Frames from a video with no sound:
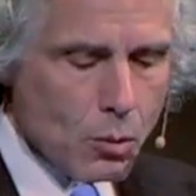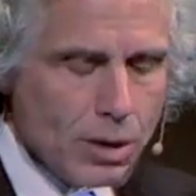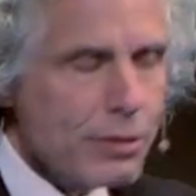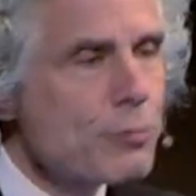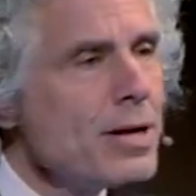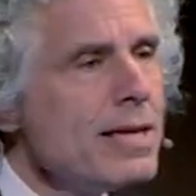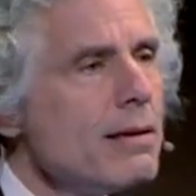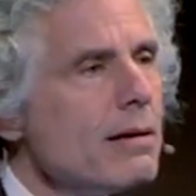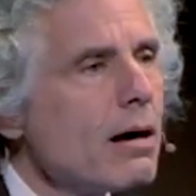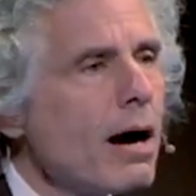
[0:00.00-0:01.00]
Well, 3
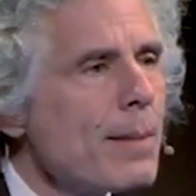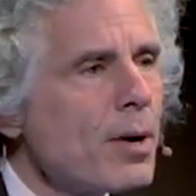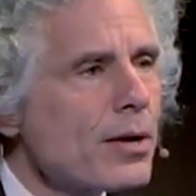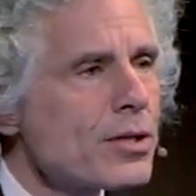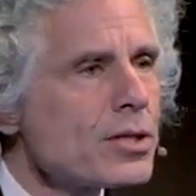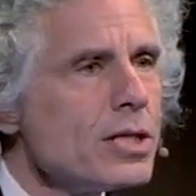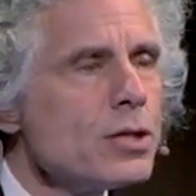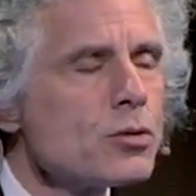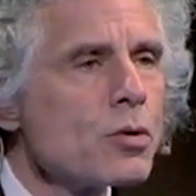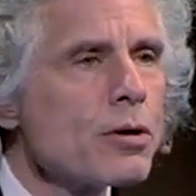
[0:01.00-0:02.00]

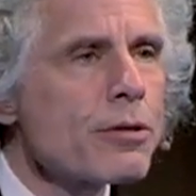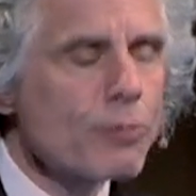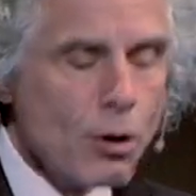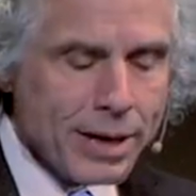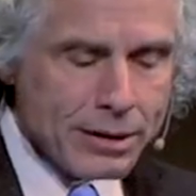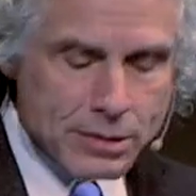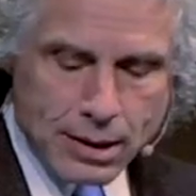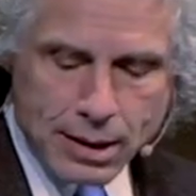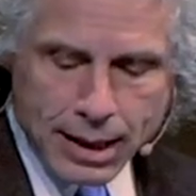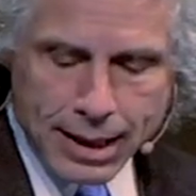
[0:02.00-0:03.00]
hypotheses were thrown out
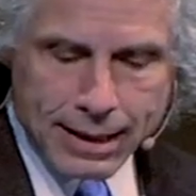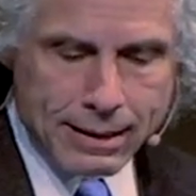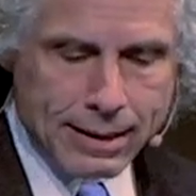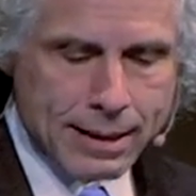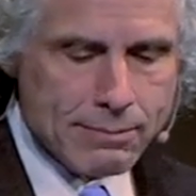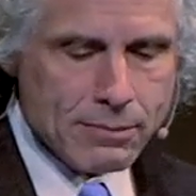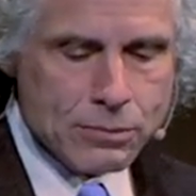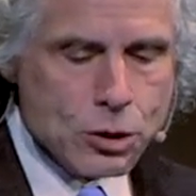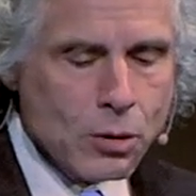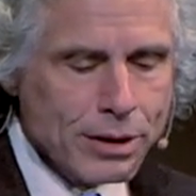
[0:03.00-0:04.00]

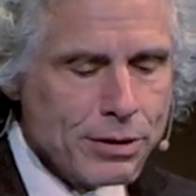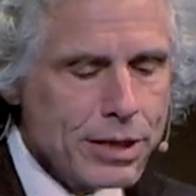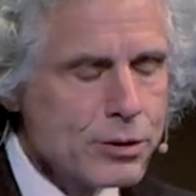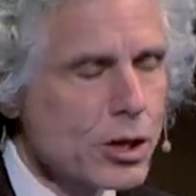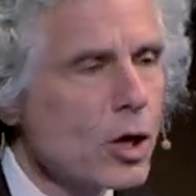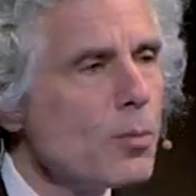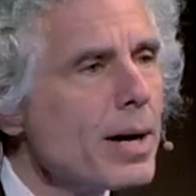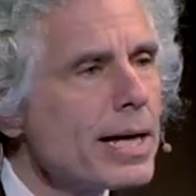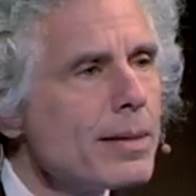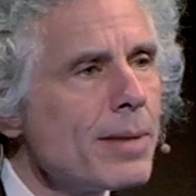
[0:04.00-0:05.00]
200 years ago
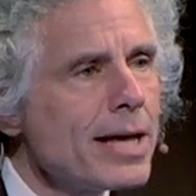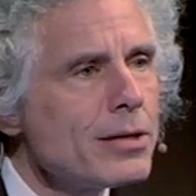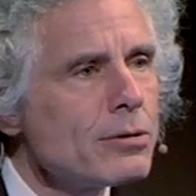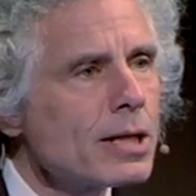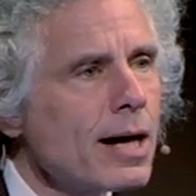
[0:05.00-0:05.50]
by Immanuel